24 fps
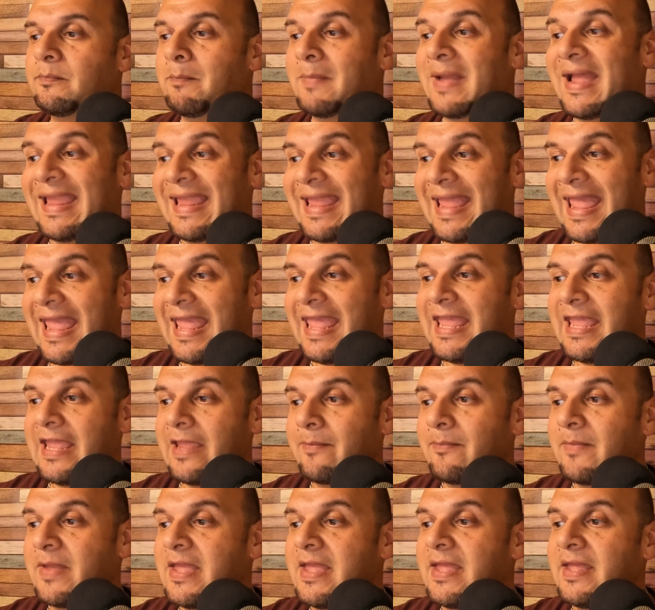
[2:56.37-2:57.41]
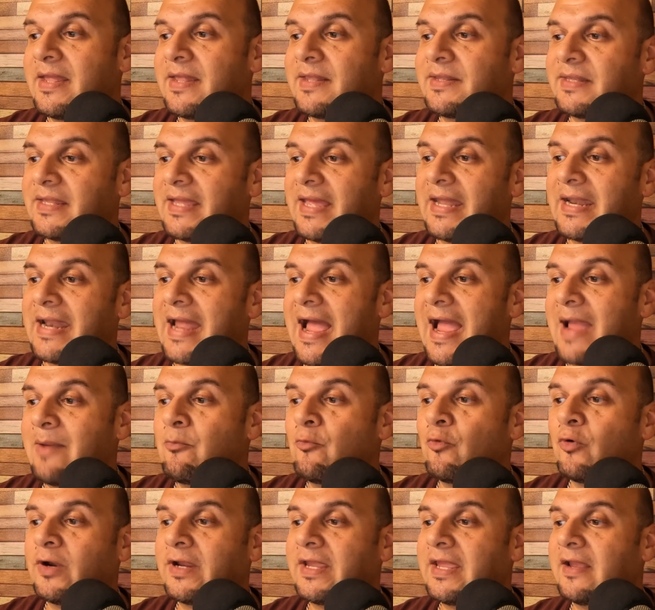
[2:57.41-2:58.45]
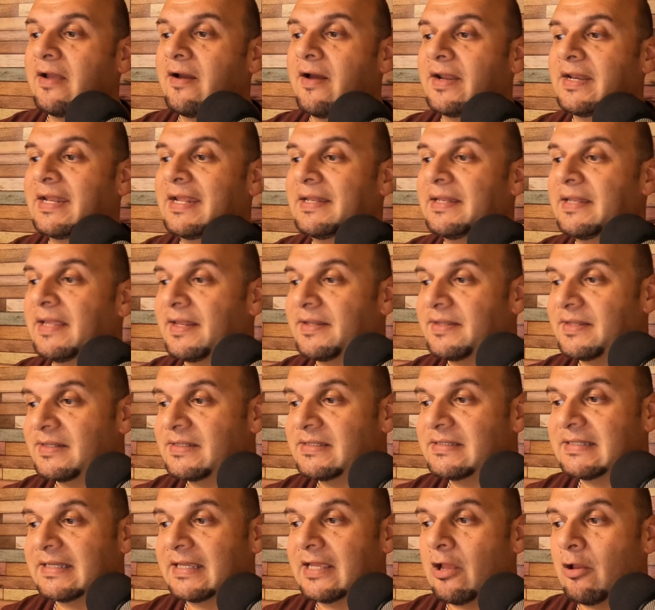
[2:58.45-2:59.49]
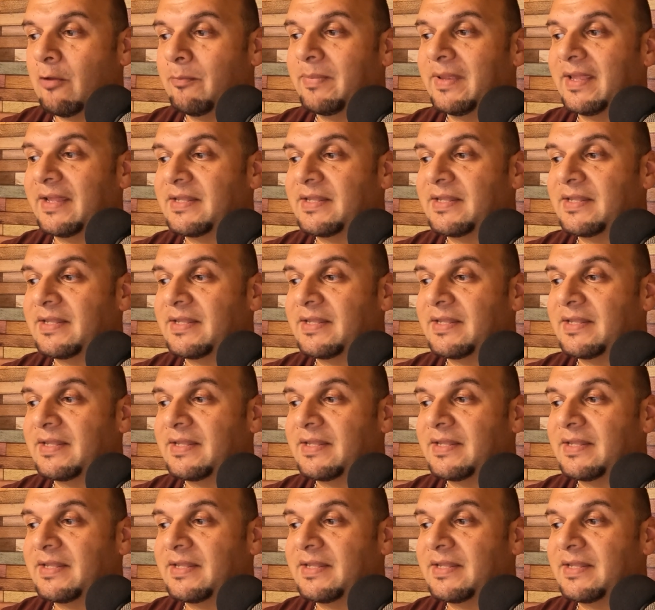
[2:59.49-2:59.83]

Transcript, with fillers: My aim is that I'm working on a lesson to help